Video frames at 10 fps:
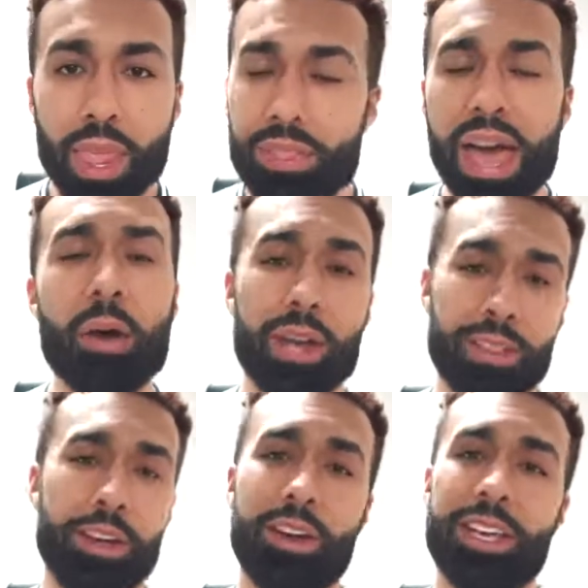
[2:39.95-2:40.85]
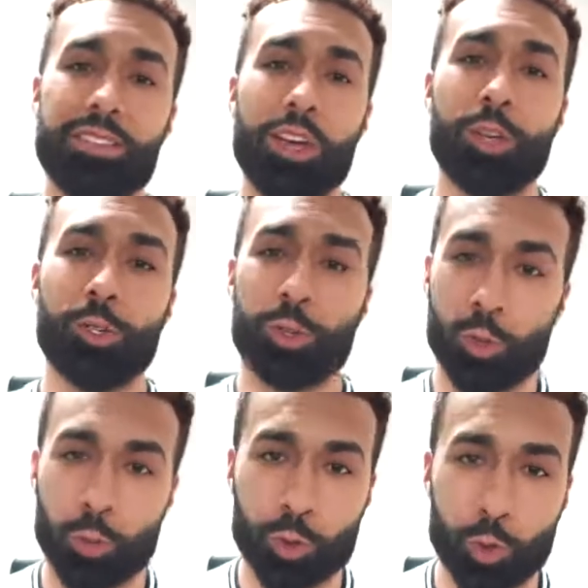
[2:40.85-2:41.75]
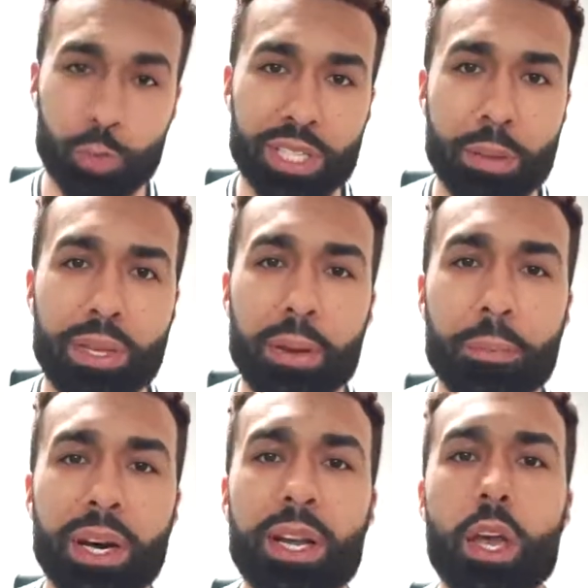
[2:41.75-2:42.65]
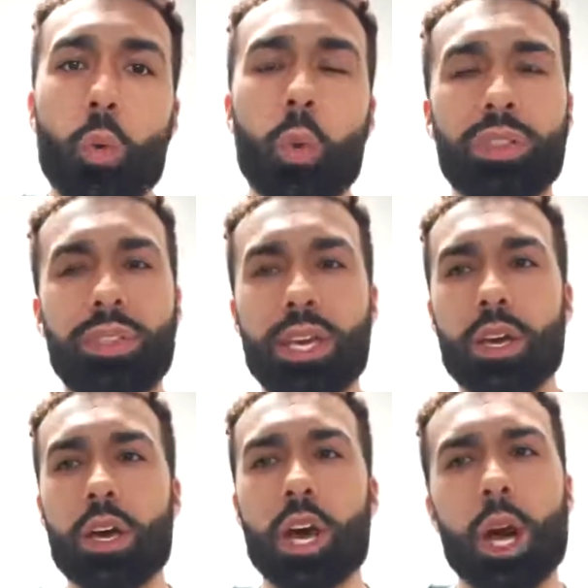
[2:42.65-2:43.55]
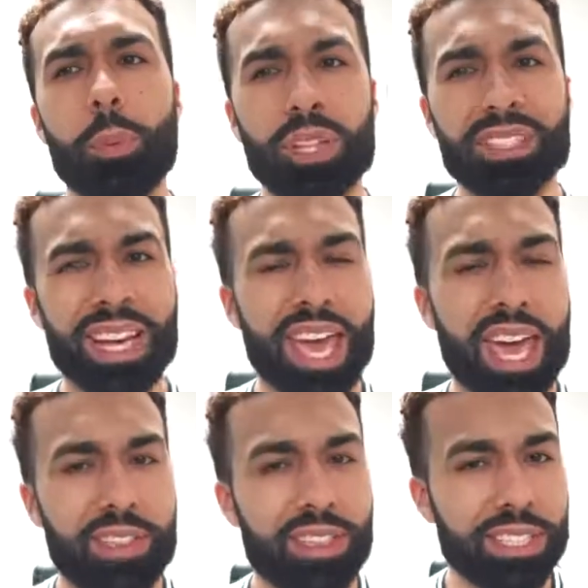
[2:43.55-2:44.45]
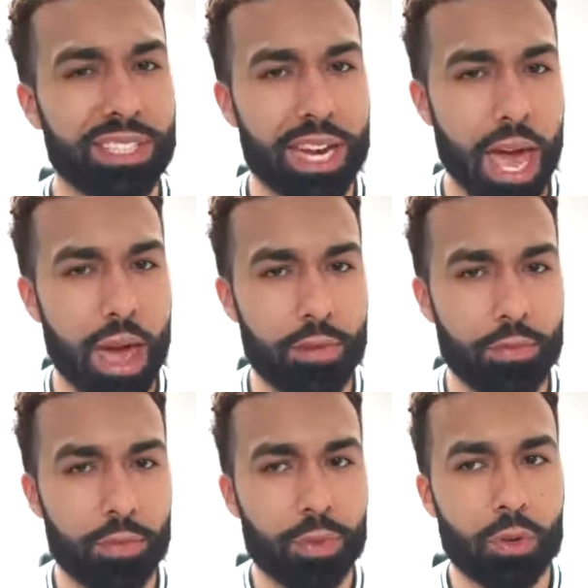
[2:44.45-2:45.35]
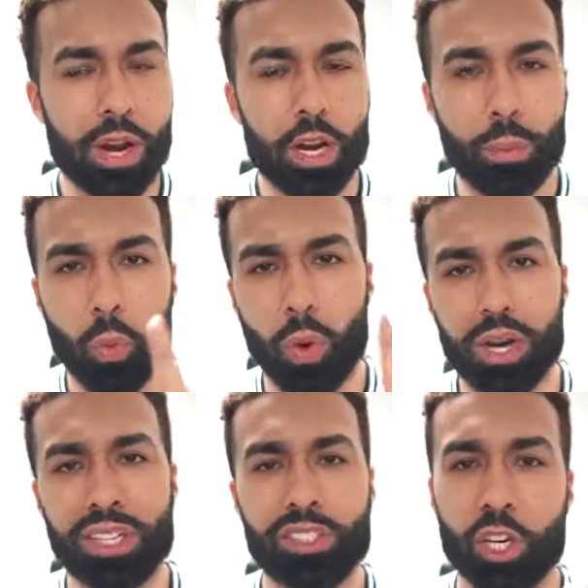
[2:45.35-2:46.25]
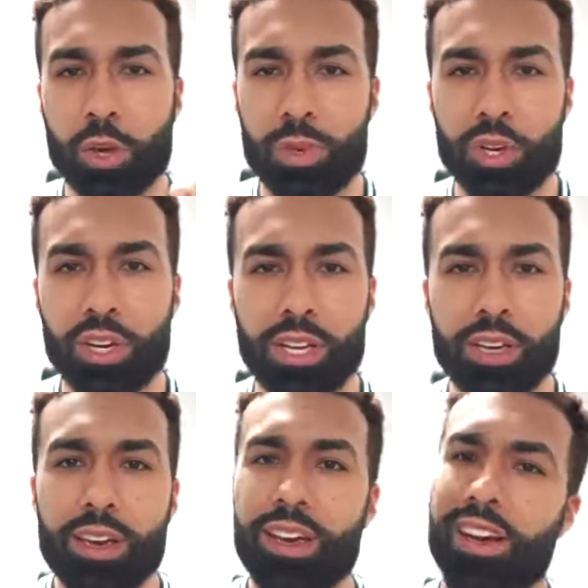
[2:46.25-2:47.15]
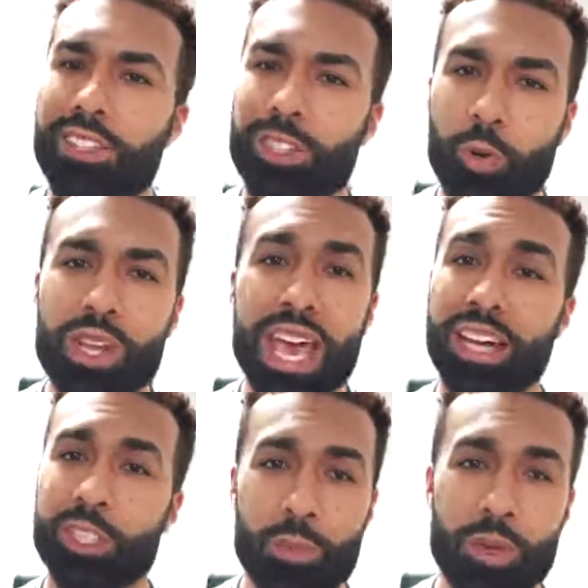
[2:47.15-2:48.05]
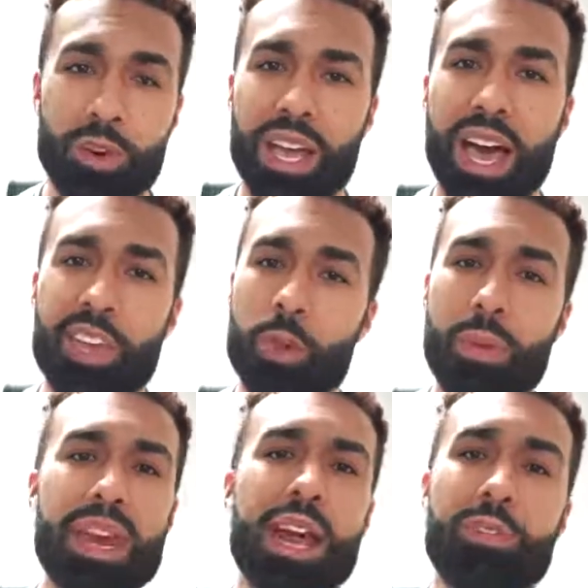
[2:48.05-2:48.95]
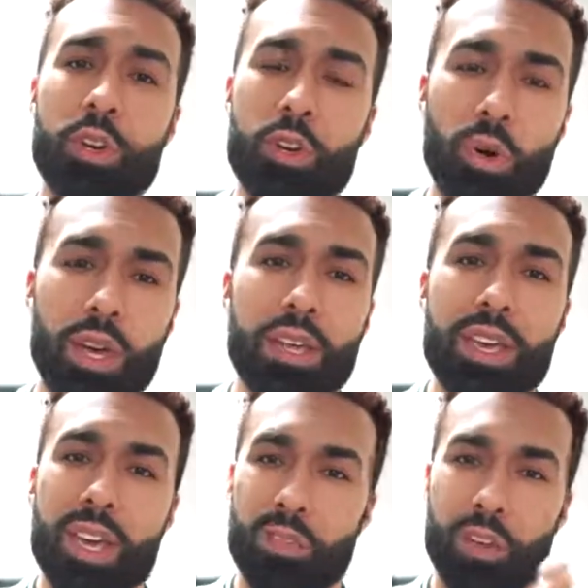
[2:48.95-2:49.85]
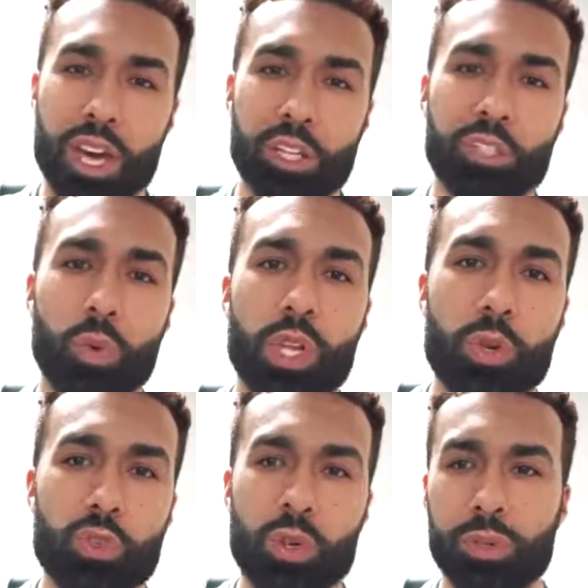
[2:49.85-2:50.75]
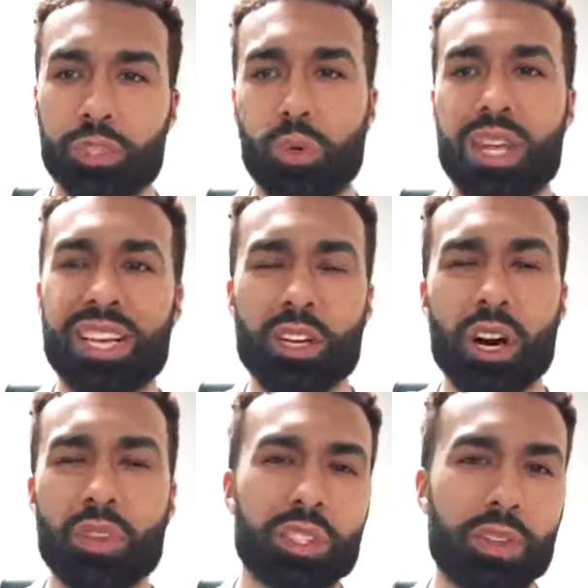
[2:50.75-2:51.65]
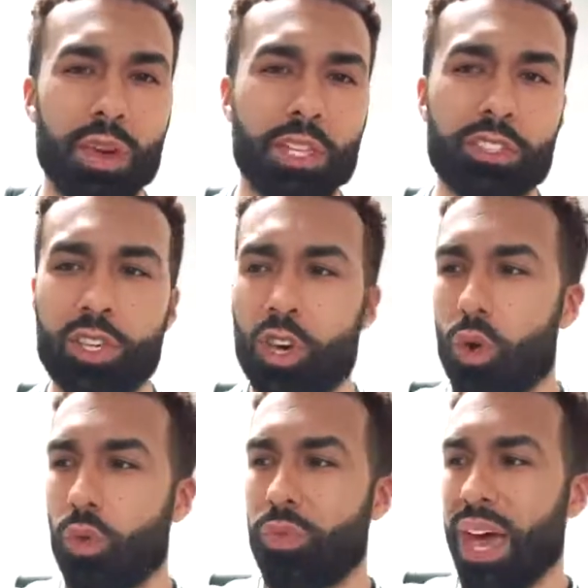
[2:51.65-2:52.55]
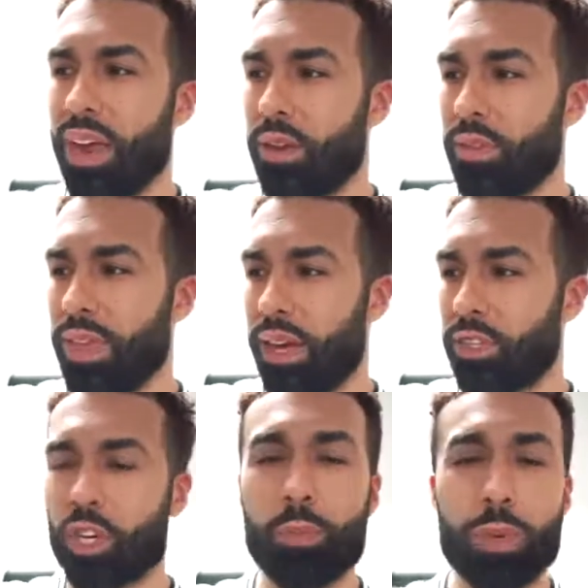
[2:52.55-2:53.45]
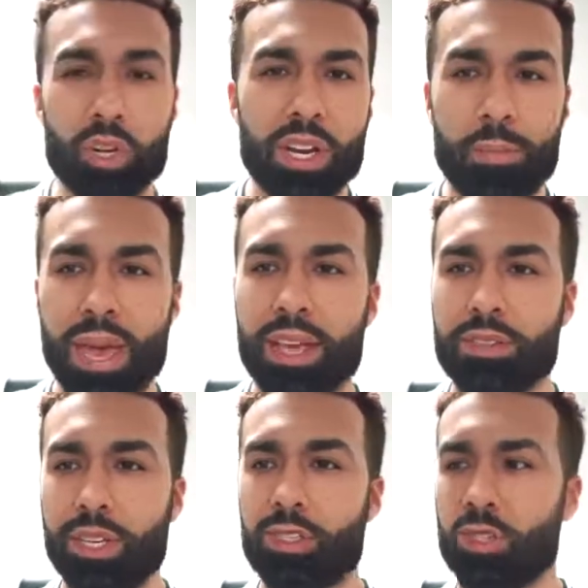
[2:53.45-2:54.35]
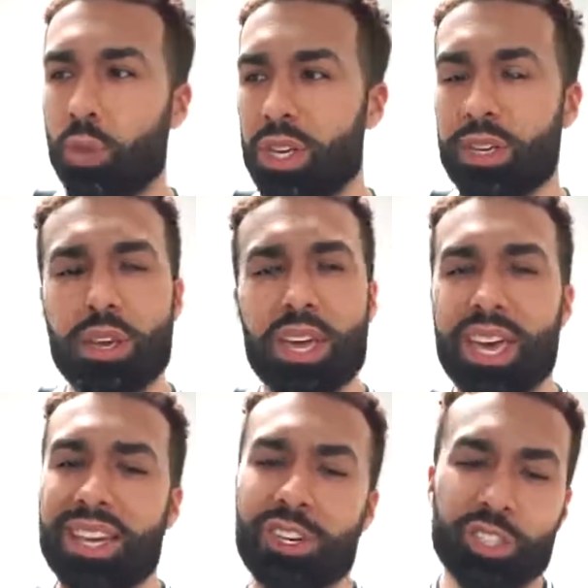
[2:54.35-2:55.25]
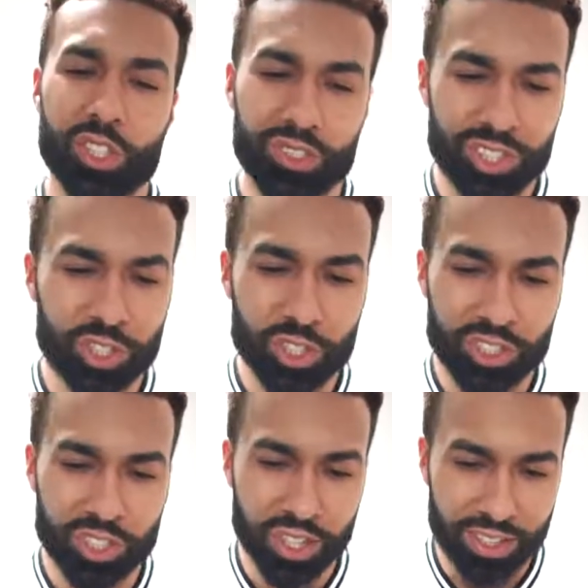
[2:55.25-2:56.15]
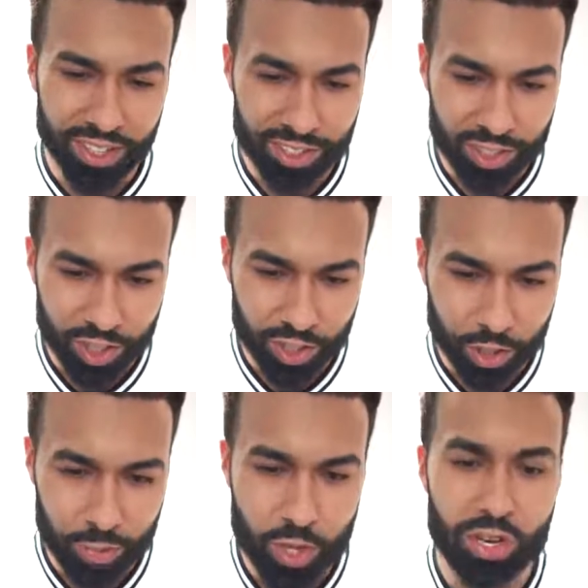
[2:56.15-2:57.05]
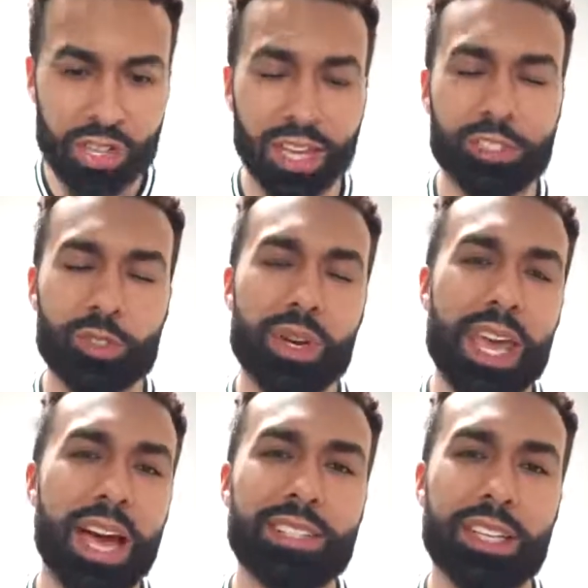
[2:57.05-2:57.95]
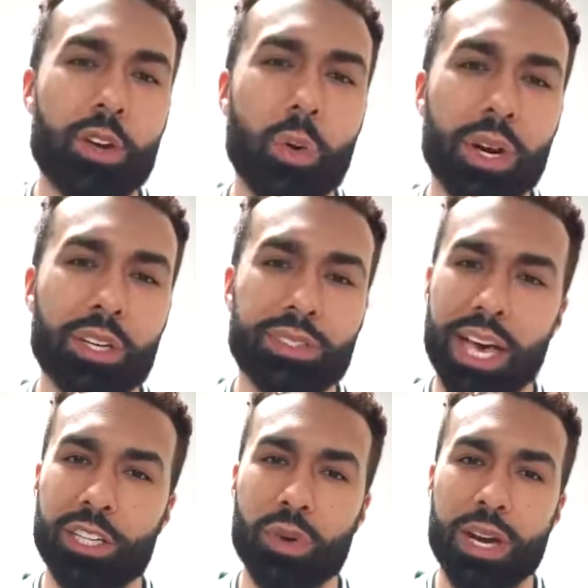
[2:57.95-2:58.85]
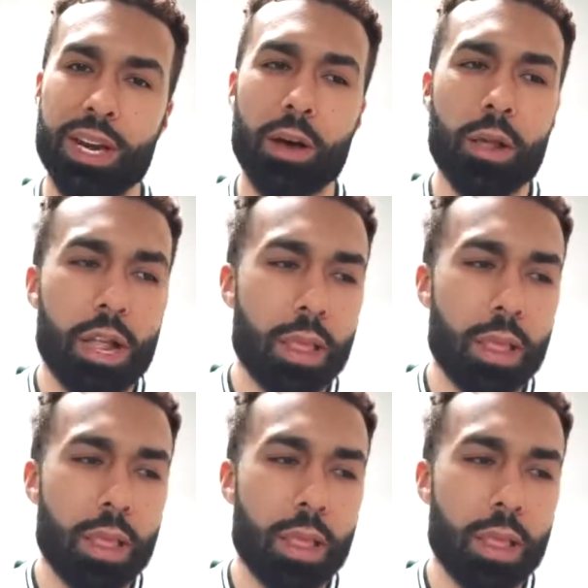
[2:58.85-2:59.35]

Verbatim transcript: That right there is super, super tempting. But one thing, a couple things that Canon doesn't have, right? Number one is the community. Sony has community. You may not even know it if you're not a Sony user, but Sony has all these events that that is community based and Sony there's a there's just a, a, a community that Sony has that no one else has right now.